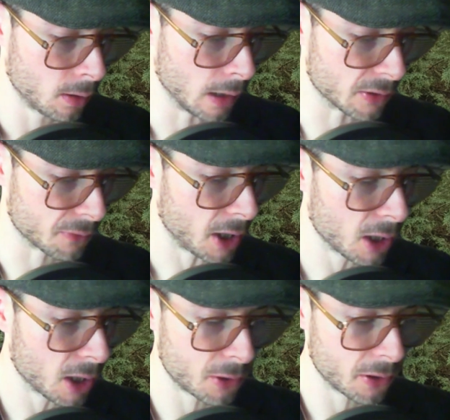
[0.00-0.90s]
As a
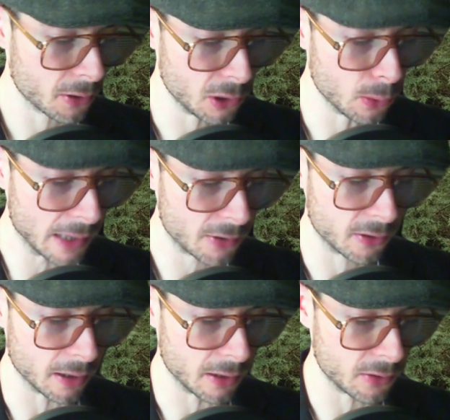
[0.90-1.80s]
follow-up to their US
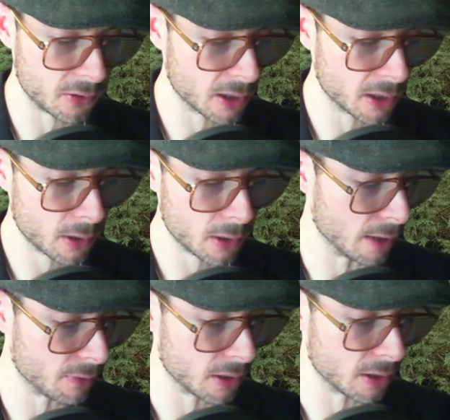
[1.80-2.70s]
study, Singer and his
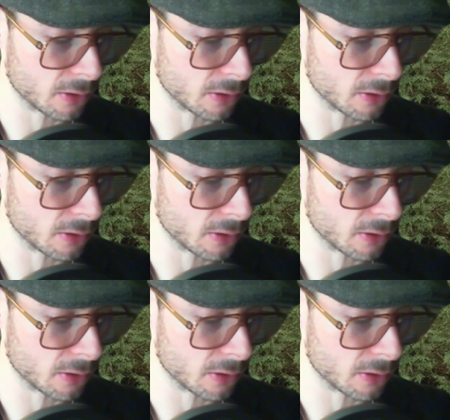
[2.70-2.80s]
wife did a